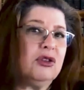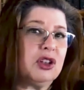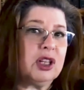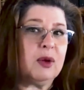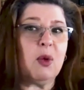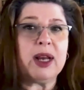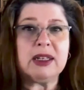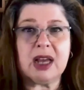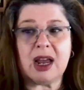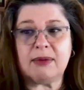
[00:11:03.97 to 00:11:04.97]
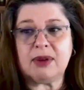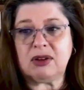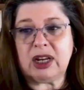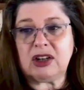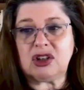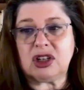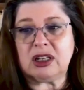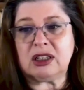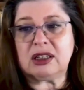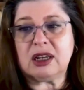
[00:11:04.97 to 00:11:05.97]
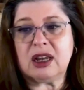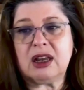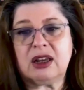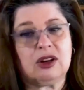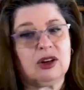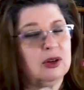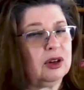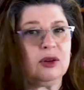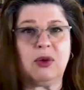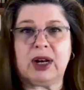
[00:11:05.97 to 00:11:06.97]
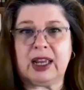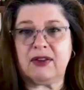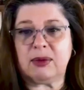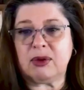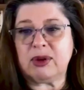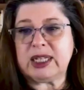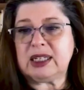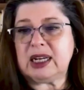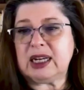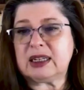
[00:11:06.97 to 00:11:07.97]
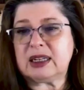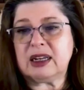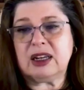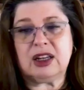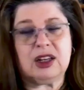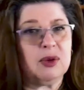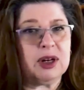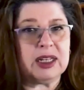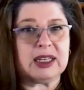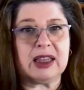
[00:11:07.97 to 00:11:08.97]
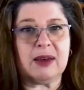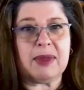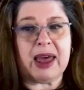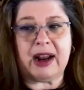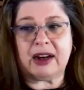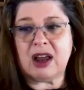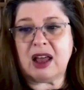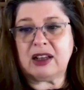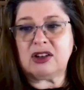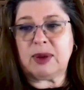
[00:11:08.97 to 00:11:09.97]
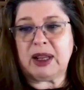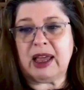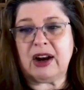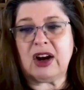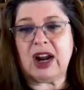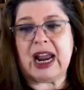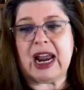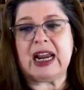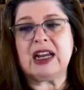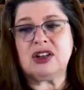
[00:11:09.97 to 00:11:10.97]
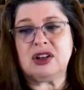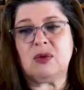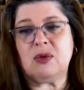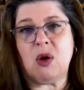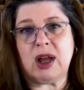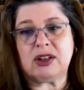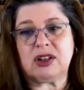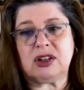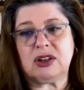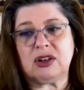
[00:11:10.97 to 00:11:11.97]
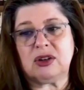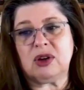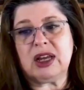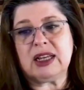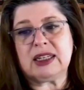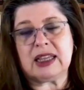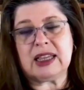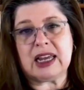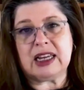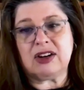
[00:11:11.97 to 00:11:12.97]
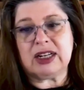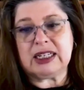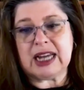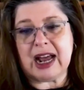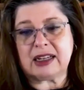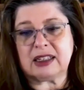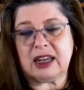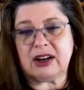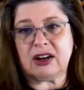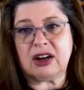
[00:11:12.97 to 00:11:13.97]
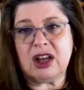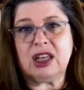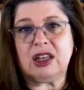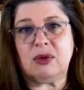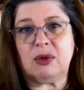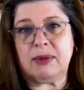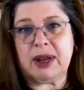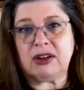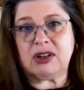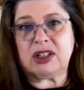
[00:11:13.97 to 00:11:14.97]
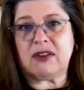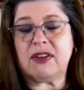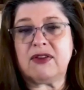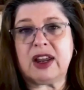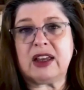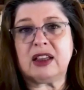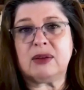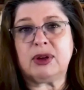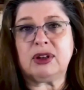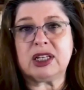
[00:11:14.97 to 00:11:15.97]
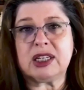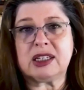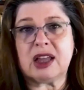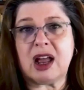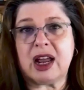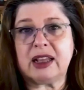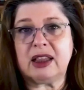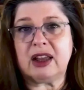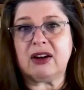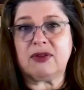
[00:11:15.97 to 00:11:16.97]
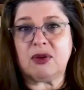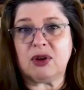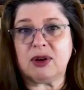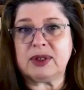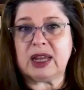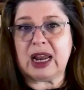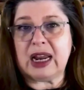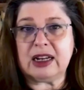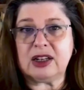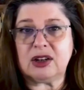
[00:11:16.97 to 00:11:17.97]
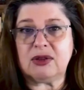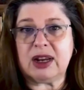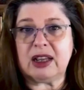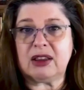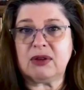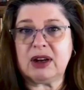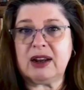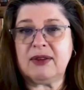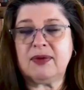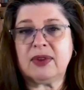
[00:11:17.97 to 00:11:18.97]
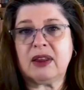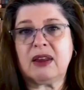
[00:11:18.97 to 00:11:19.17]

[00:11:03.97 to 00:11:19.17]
usually one-time donations, you want to give them a receipt, you want to send them that acknowledgement letter, and you want to send that year-end tax letter. You want to make yourself available to sign their forms 82, 83,